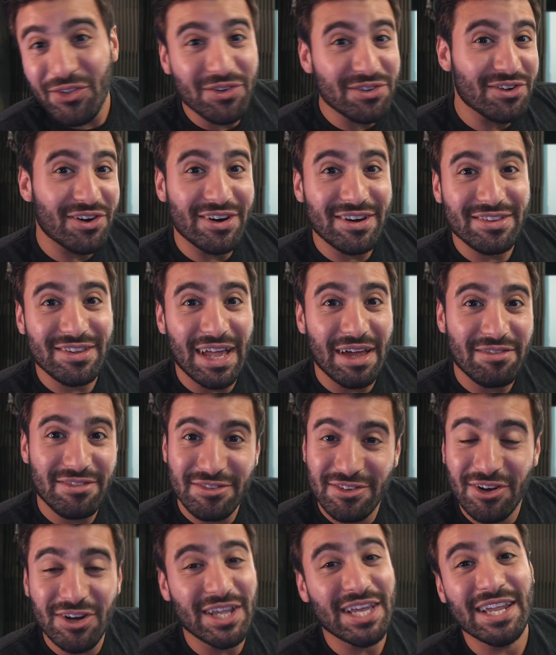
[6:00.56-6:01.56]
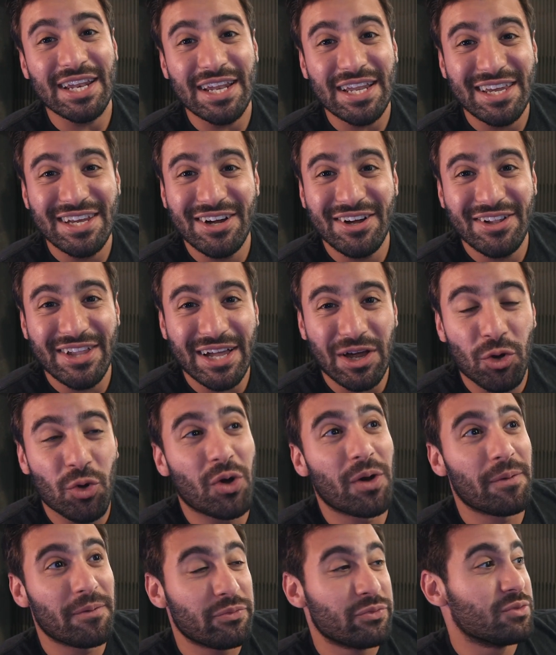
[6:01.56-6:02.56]
those artists have stood in, you know, like,
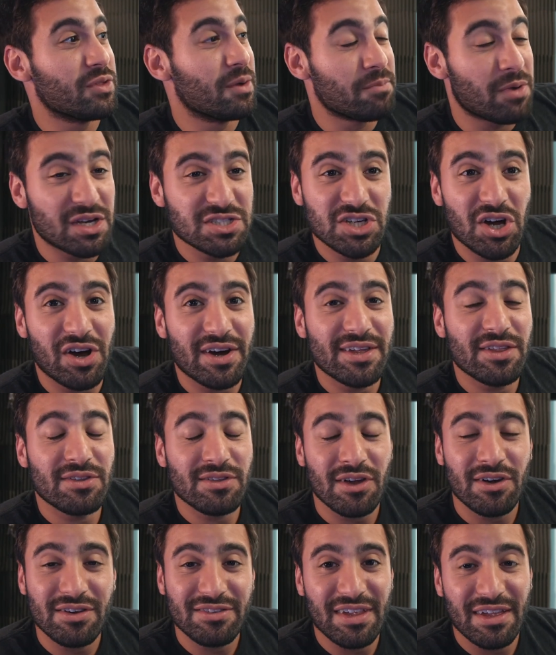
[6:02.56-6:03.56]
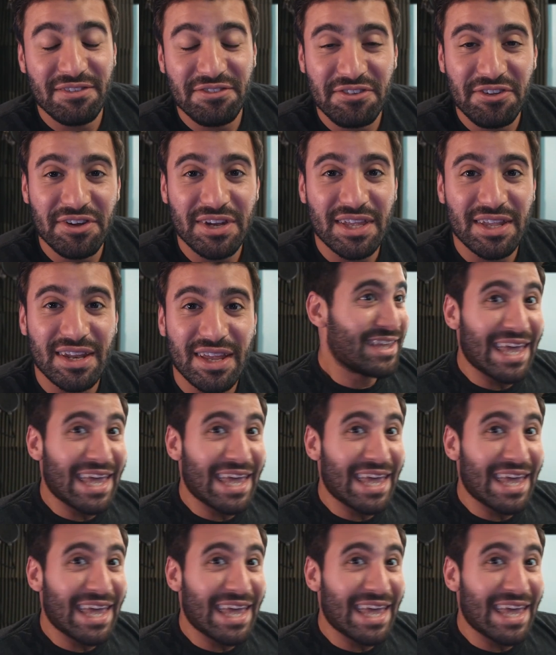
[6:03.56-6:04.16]
or the majority of those artists have stood in.